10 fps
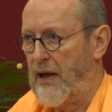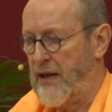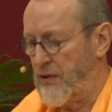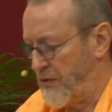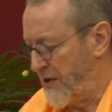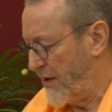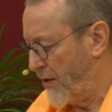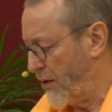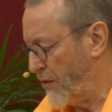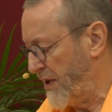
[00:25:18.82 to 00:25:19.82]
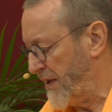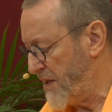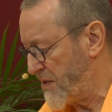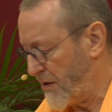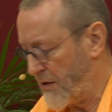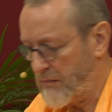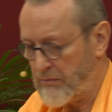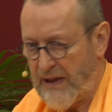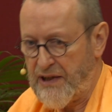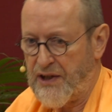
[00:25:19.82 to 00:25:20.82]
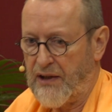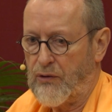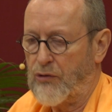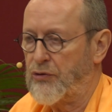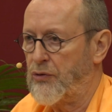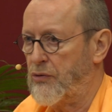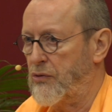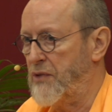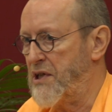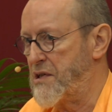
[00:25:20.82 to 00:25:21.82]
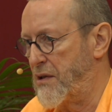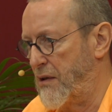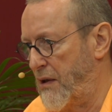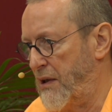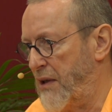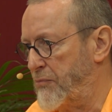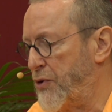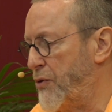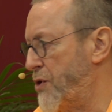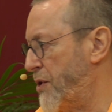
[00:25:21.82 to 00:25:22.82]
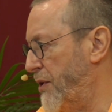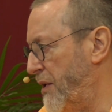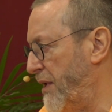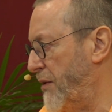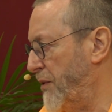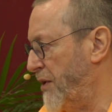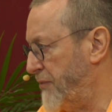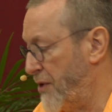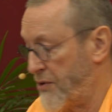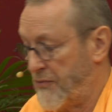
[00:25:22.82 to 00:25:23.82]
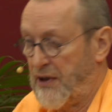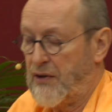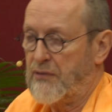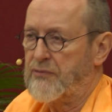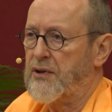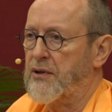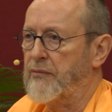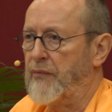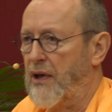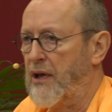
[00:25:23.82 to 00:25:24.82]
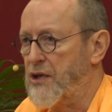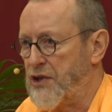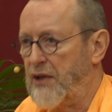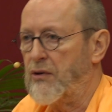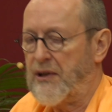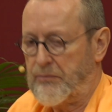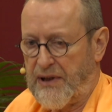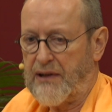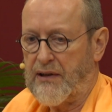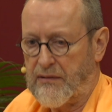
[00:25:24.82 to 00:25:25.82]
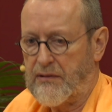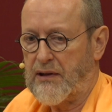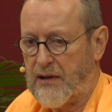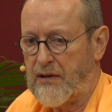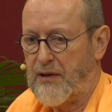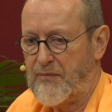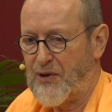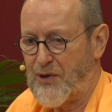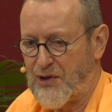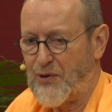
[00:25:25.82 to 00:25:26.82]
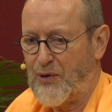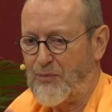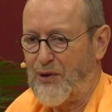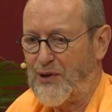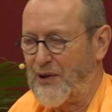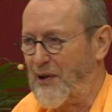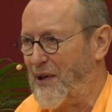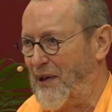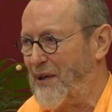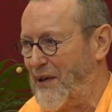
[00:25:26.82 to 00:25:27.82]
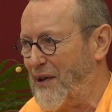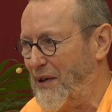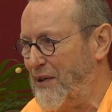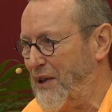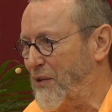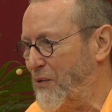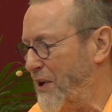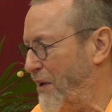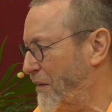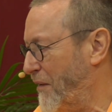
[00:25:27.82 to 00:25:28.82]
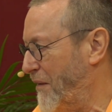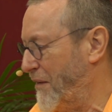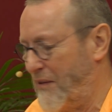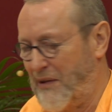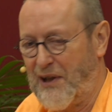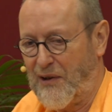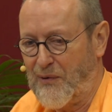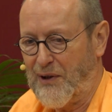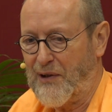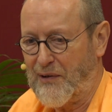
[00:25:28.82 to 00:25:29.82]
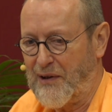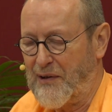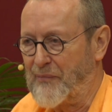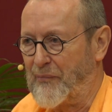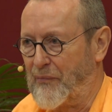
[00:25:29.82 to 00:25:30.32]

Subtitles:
And you see how it is matching also with the approach, the theory, the philosophy of Sri Gaudapada. Because it's all about nirguna, the nirguna.